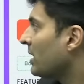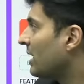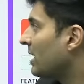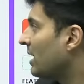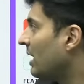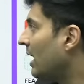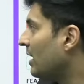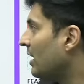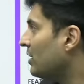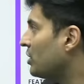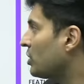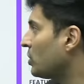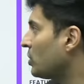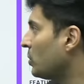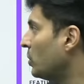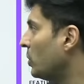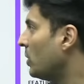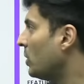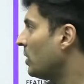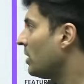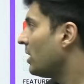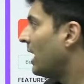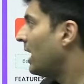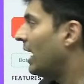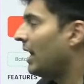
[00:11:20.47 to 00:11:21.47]
Class
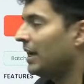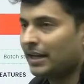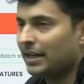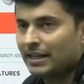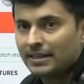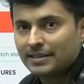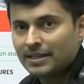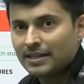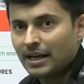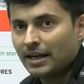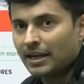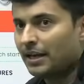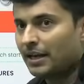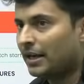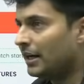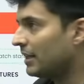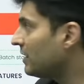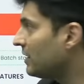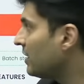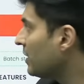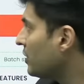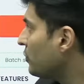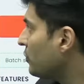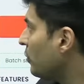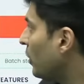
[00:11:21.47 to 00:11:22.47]
2 is again at
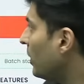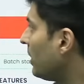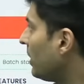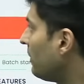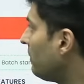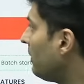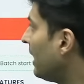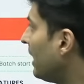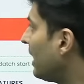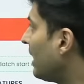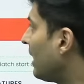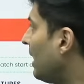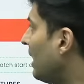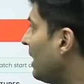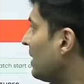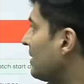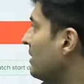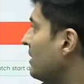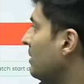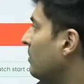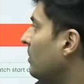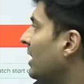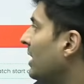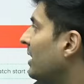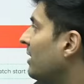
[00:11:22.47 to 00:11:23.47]
6:45. Class
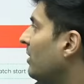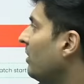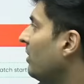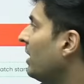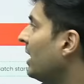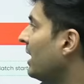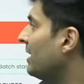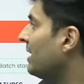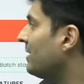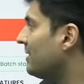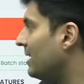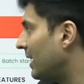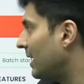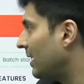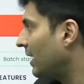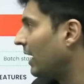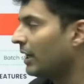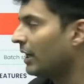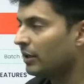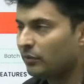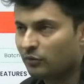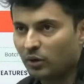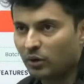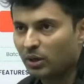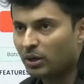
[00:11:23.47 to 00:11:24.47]
number 3 is at
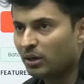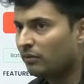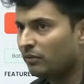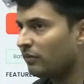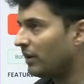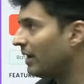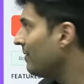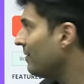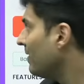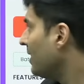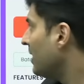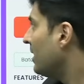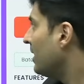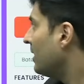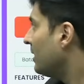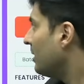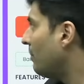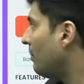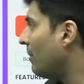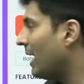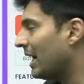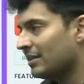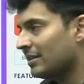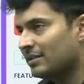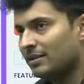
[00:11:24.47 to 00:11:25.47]
8:45. The
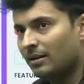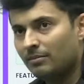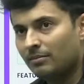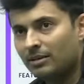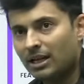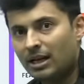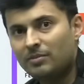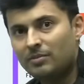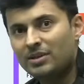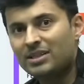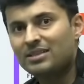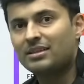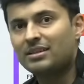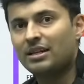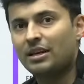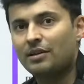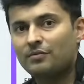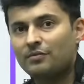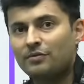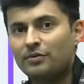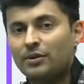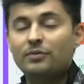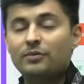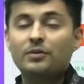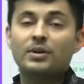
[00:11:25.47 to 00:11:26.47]
maximum time is
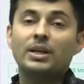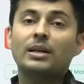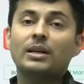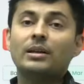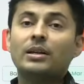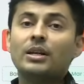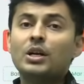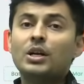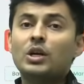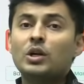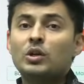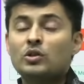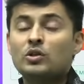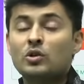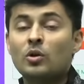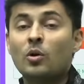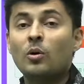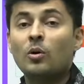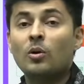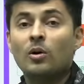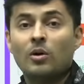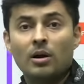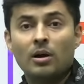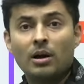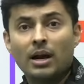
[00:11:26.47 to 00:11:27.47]
10:15. So
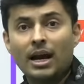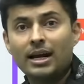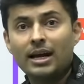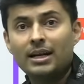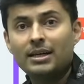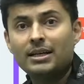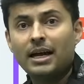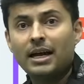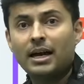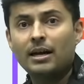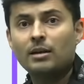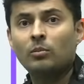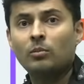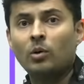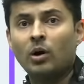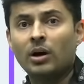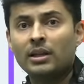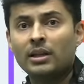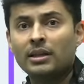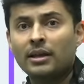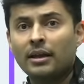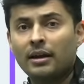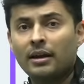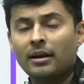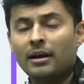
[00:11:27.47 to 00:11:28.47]
entire
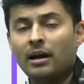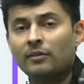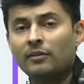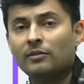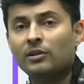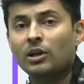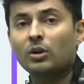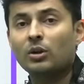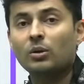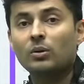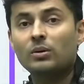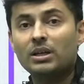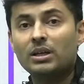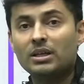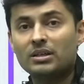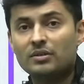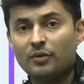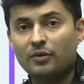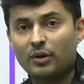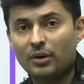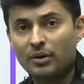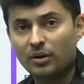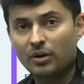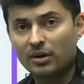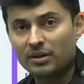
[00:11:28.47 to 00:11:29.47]
morning and afternoon is
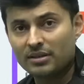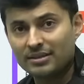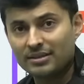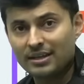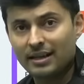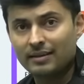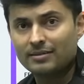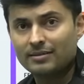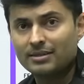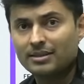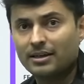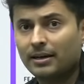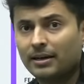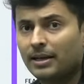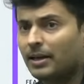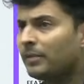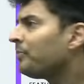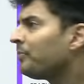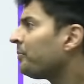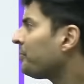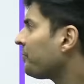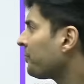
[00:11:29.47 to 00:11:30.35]
for your self-study.